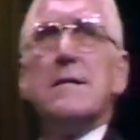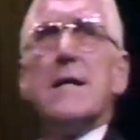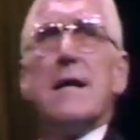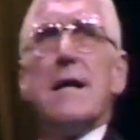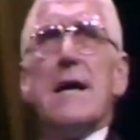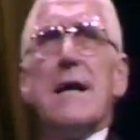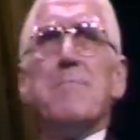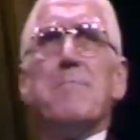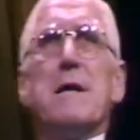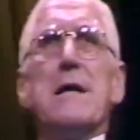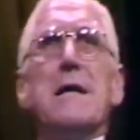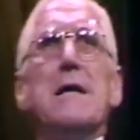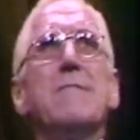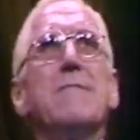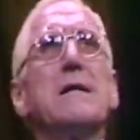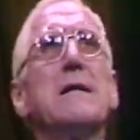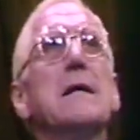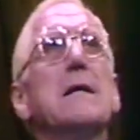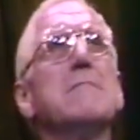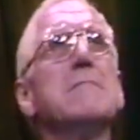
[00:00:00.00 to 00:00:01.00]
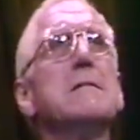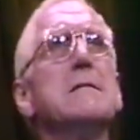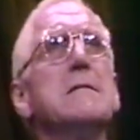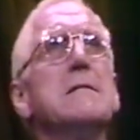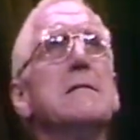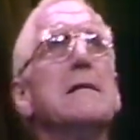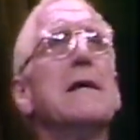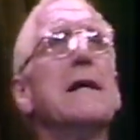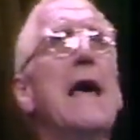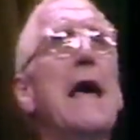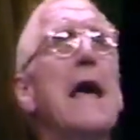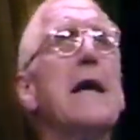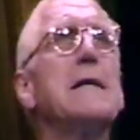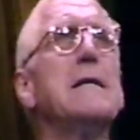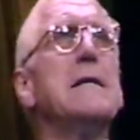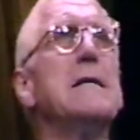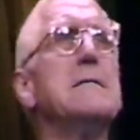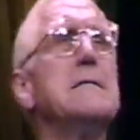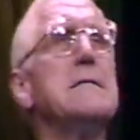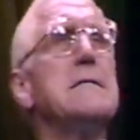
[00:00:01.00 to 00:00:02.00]
that I believe Congress should enact
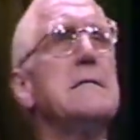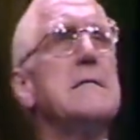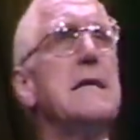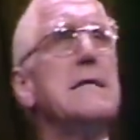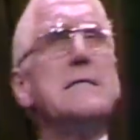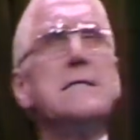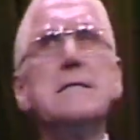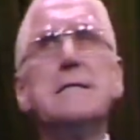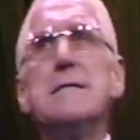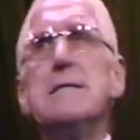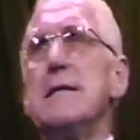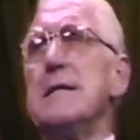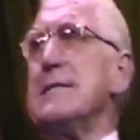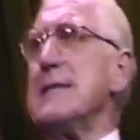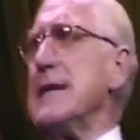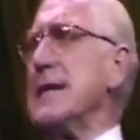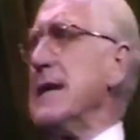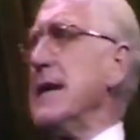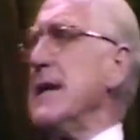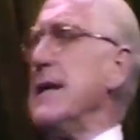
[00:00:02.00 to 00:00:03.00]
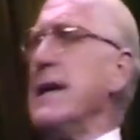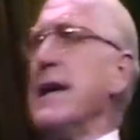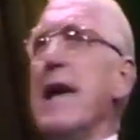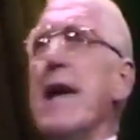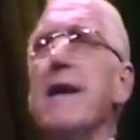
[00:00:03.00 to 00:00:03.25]
legislation designating